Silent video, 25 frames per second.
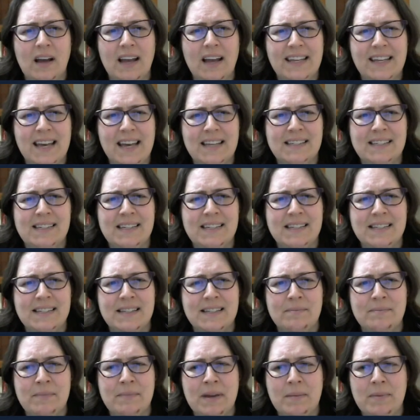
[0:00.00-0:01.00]
I guess is
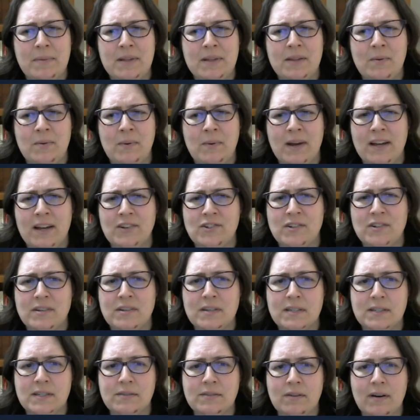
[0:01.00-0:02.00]
maybe the way I should
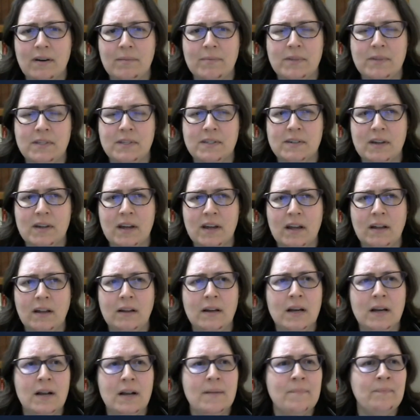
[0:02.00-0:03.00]
describe the
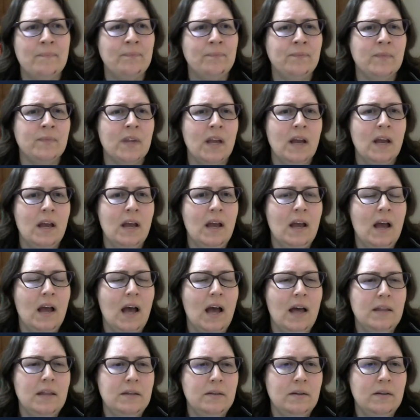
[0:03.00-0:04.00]
style.
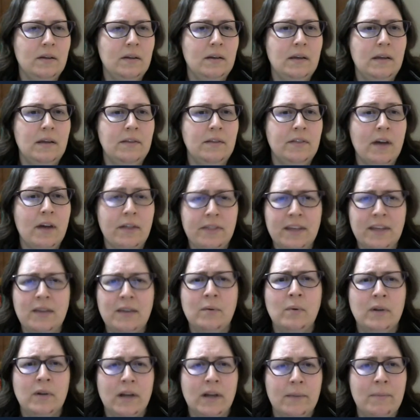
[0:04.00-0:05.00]
And I
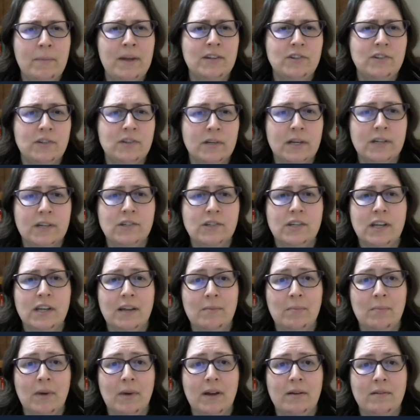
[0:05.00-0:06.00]
think what I mentioned actually
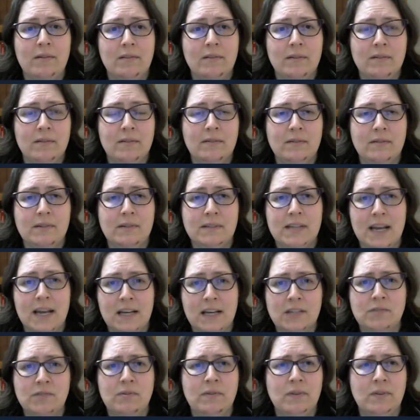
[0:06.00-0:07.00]
in my
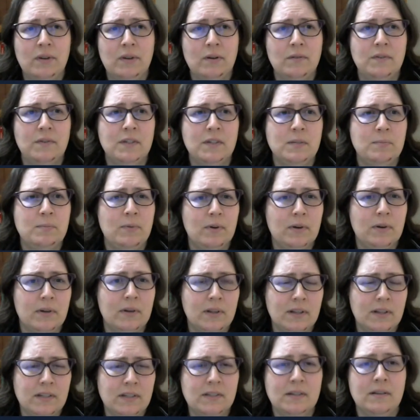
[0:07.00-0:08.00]
text review of this book,
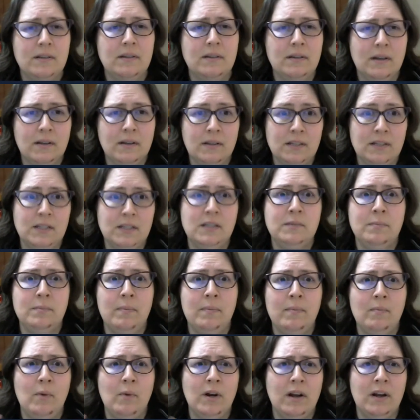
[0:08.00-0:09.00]
and this is
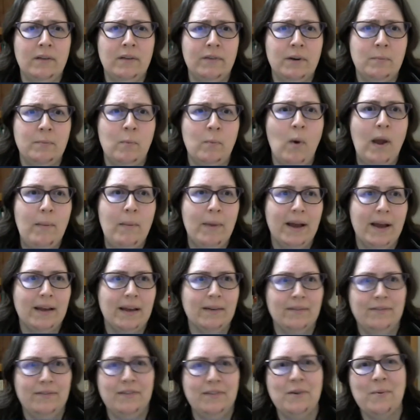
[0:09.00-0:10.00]
one I read way back
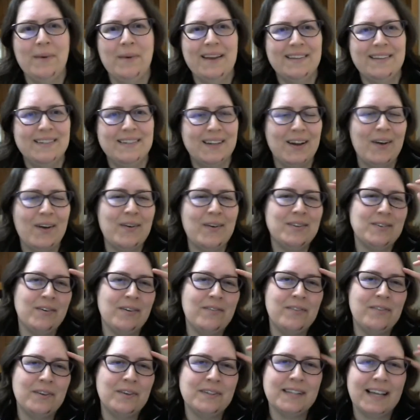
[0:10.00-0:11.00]
a few weeks ago, so
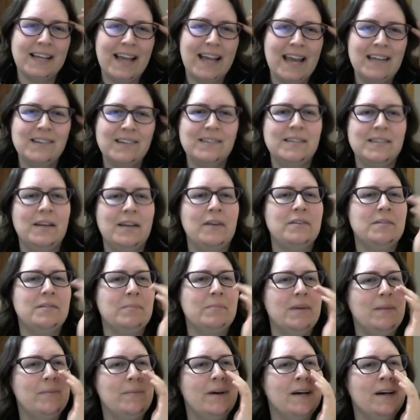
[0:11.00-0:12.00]
it feels like ages ago to
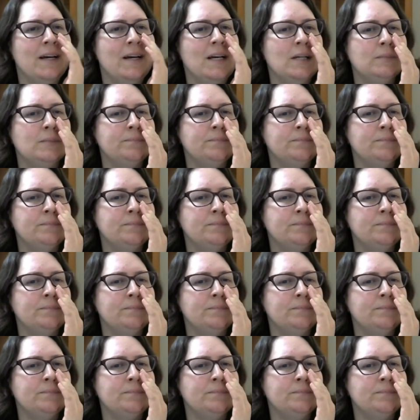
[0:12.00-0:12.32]
me, but